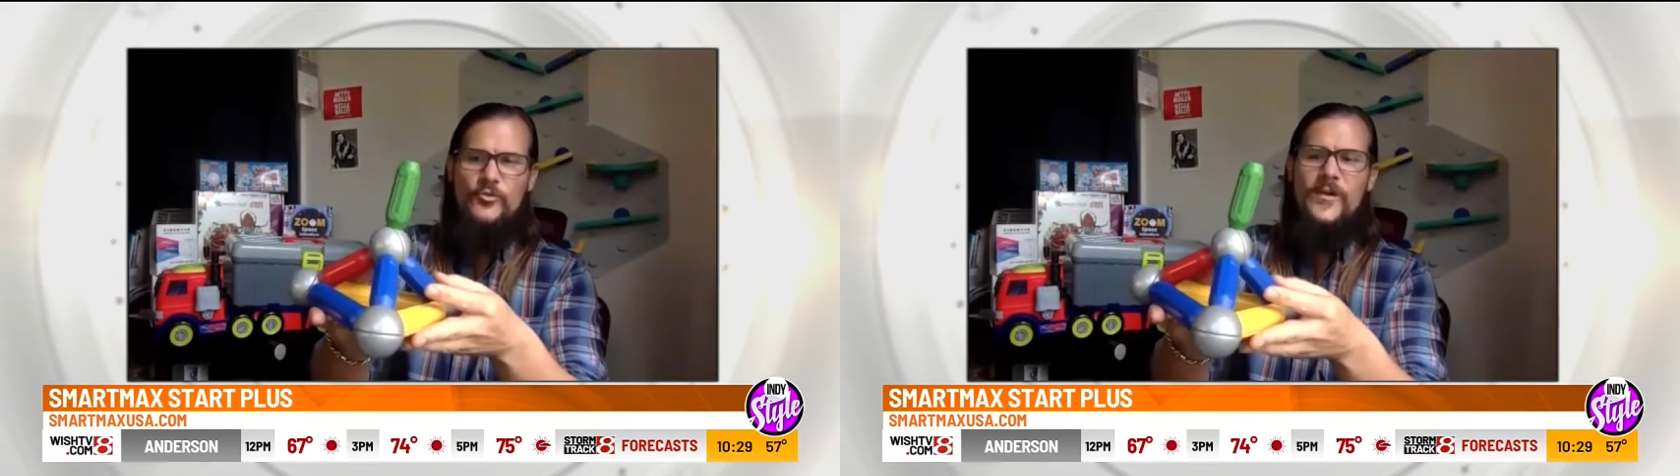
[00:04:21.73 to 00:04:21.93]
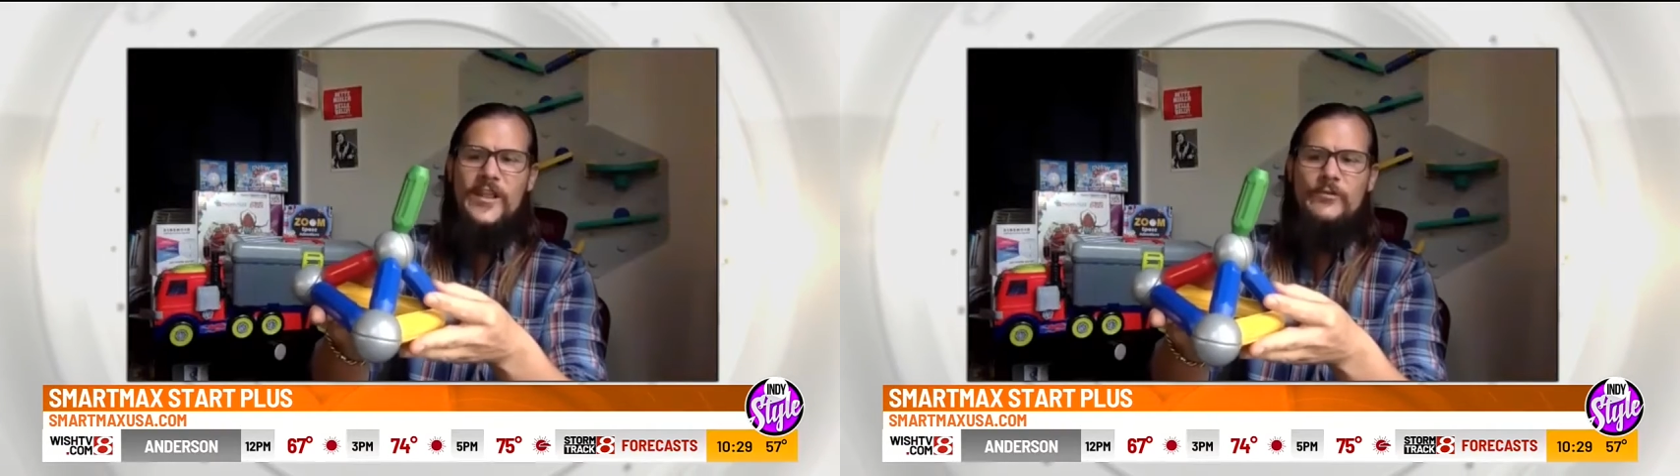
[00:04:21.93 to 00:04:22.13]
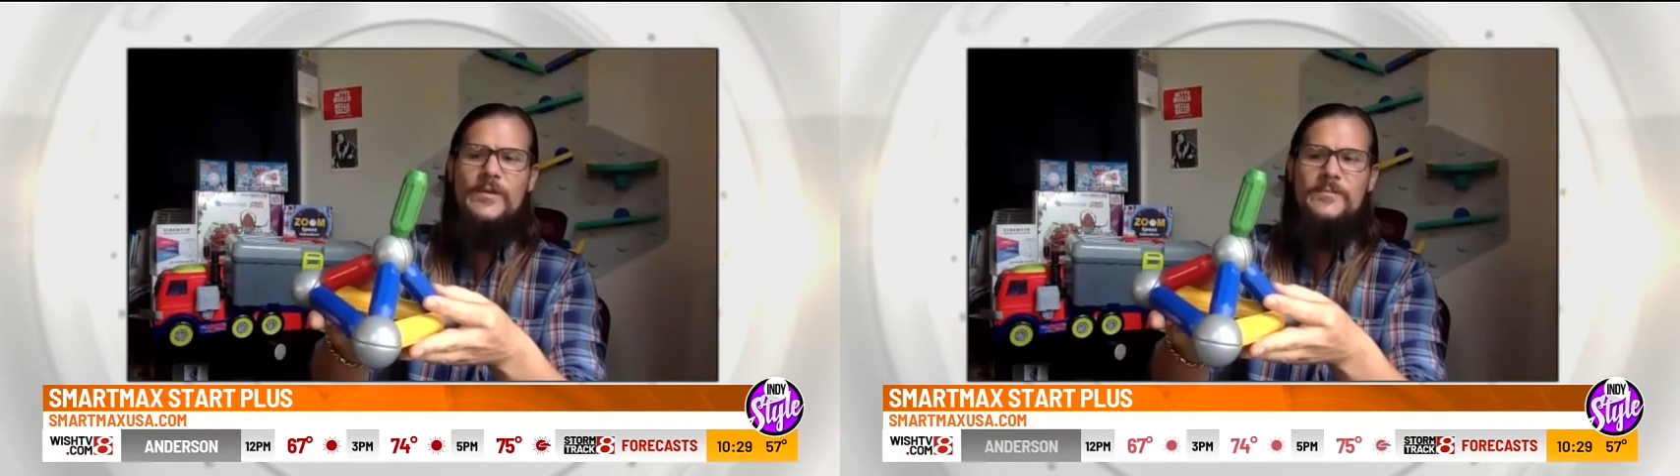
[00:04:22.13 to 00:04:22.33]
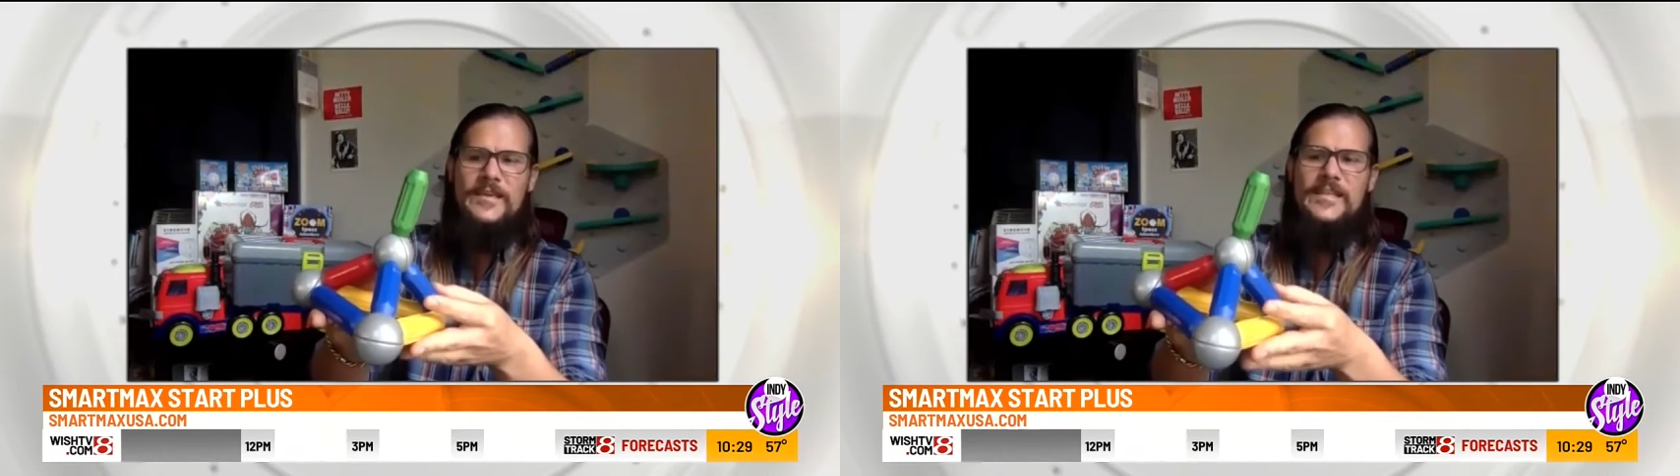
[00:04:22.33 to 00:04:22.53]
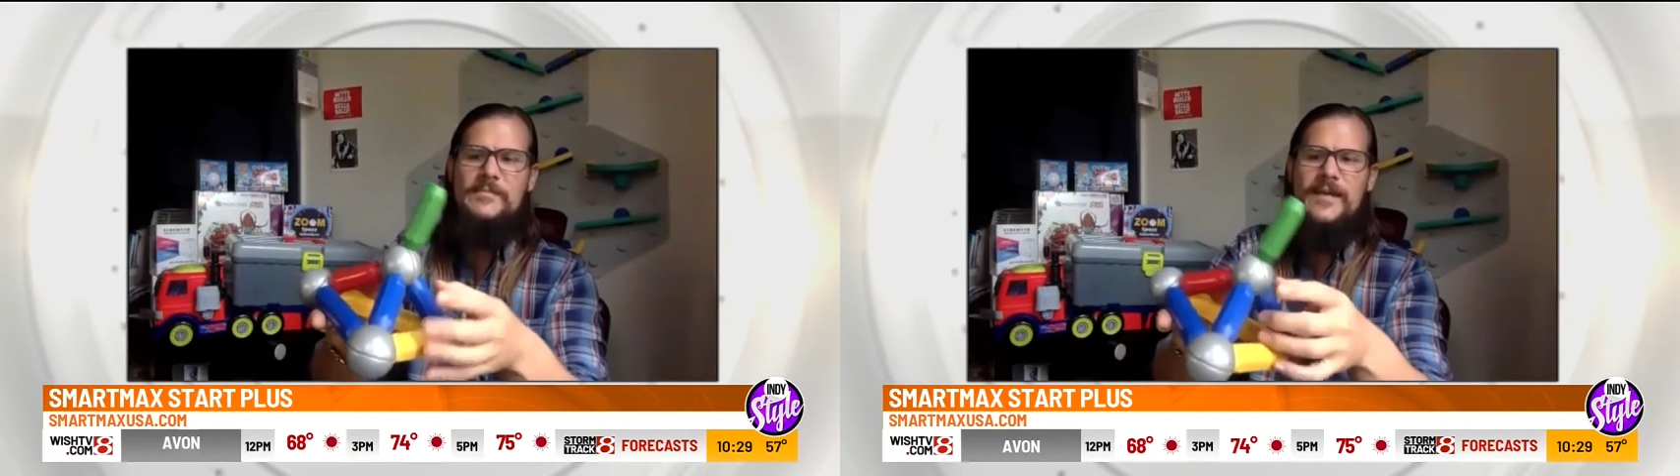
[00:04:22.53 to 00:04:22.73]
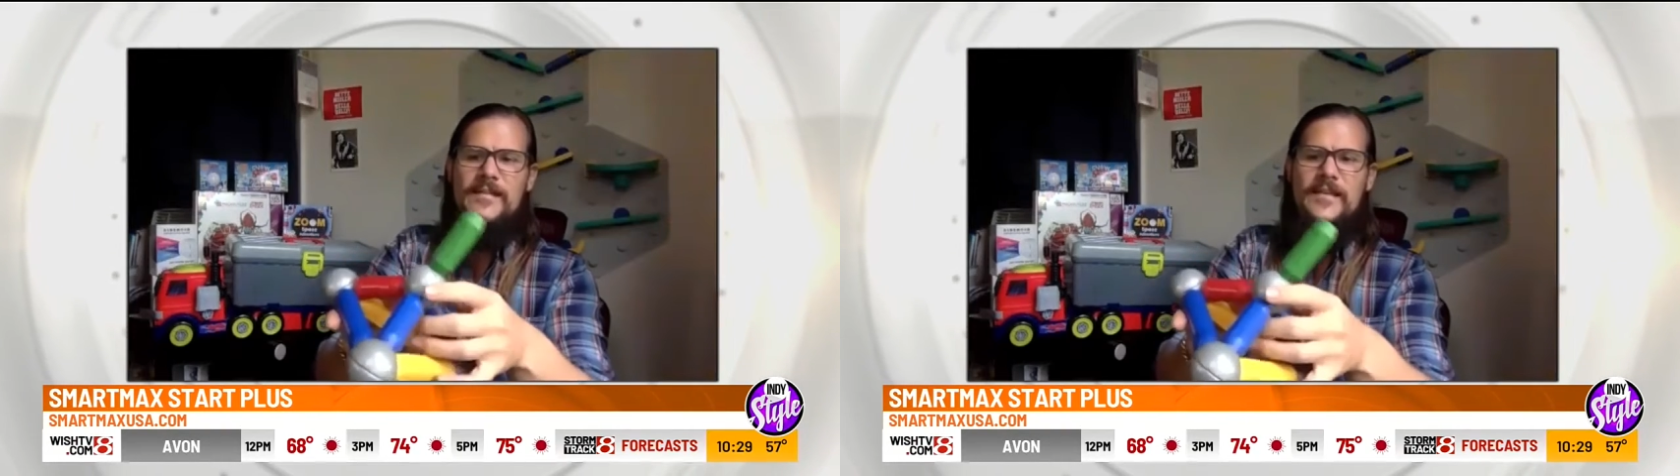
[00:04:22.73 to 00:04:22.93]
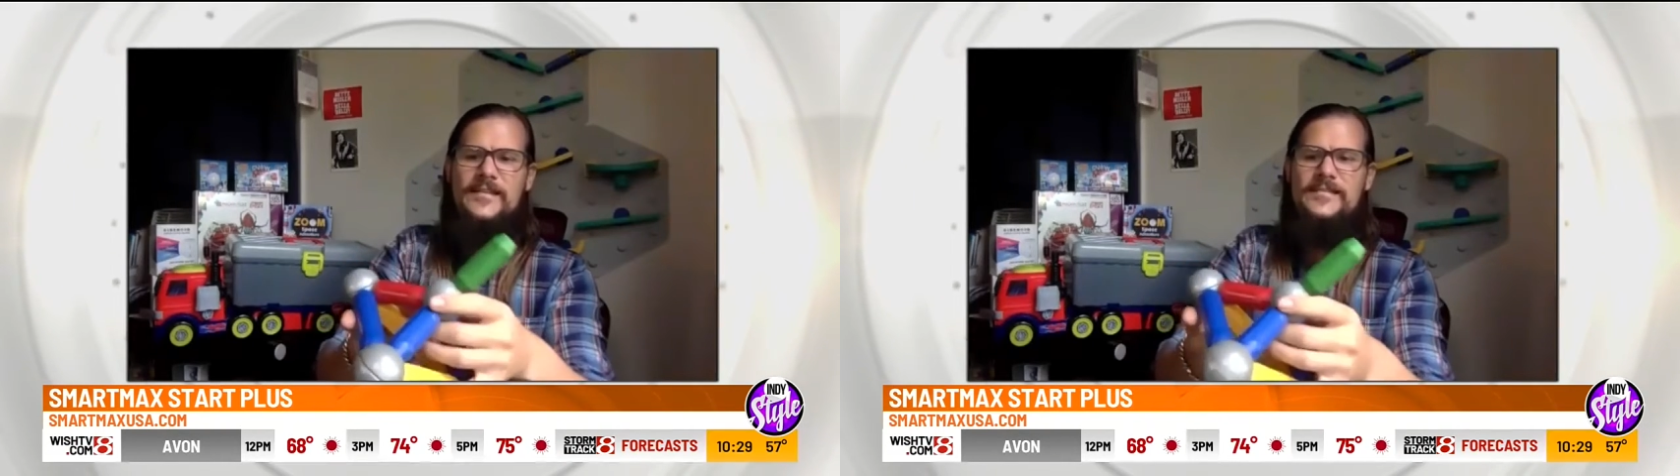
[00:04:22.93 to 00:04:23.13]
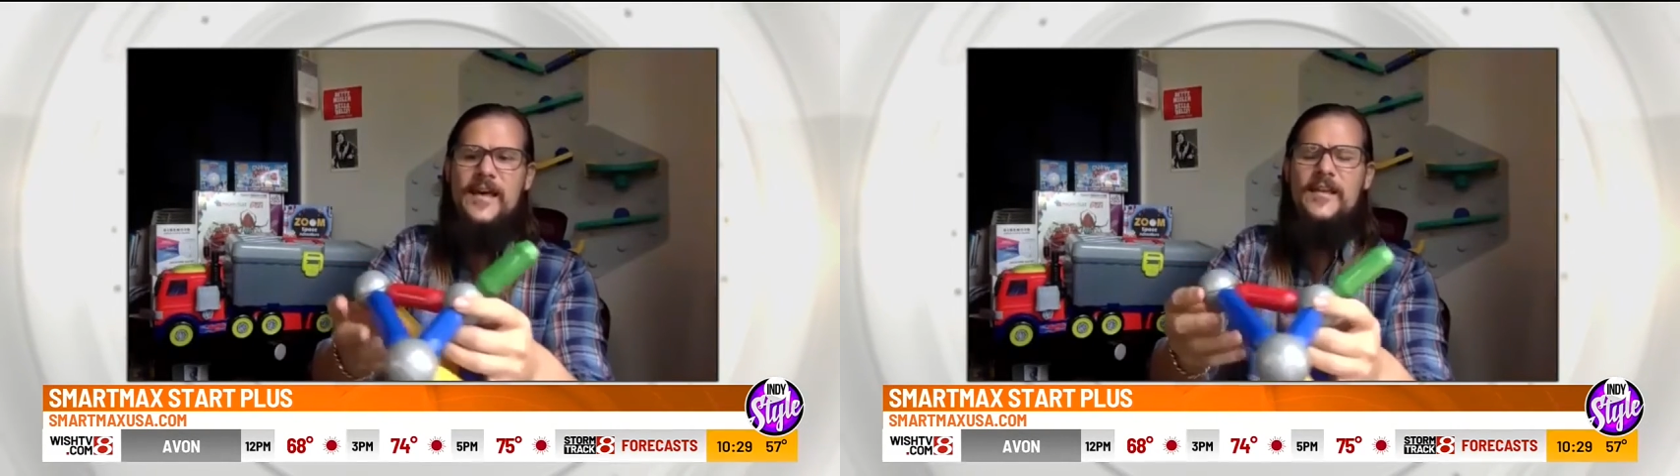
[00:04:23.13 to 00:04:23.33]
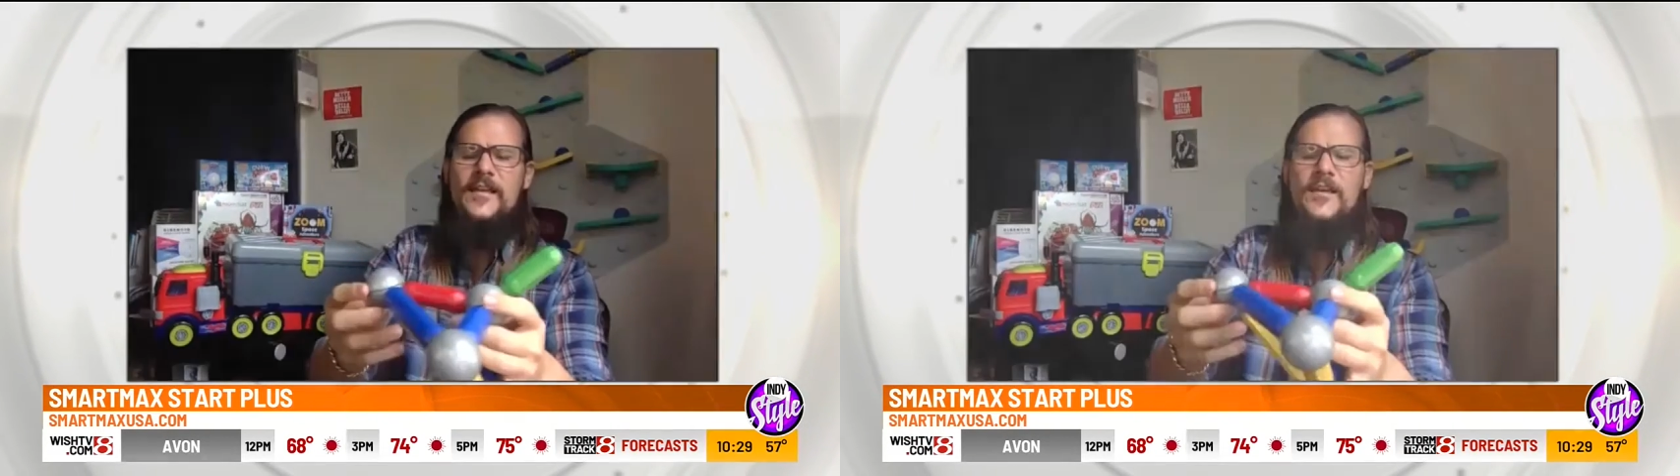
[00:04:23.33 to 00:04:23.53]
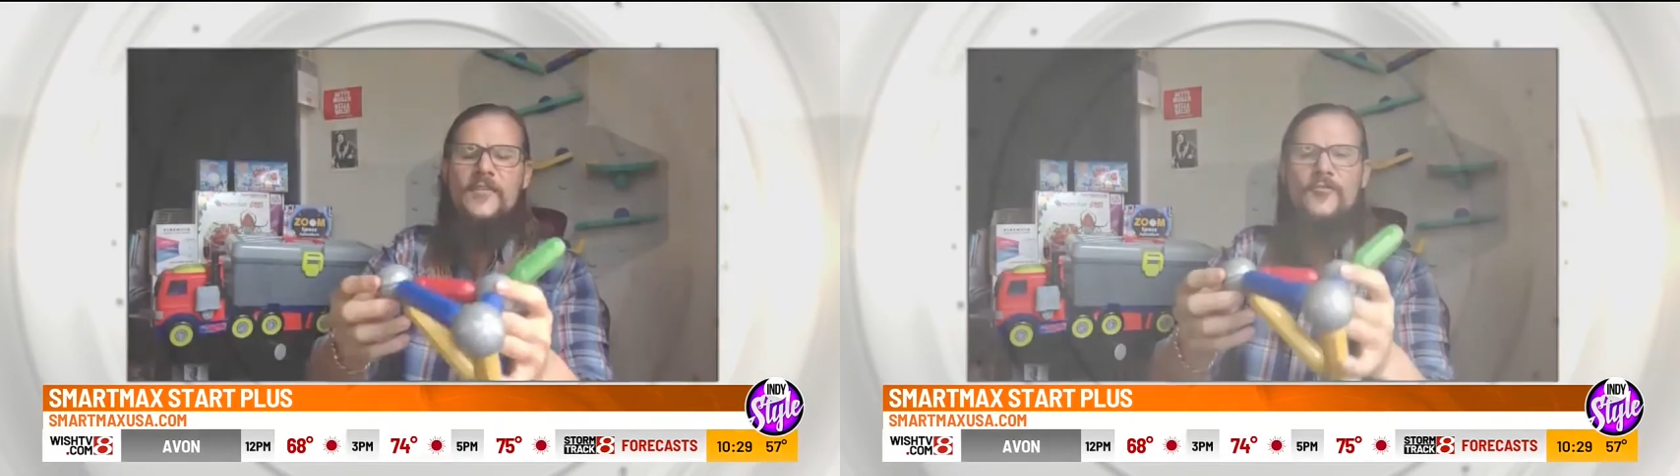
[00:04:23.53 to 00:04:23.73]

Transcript: 23-piece magnetic set for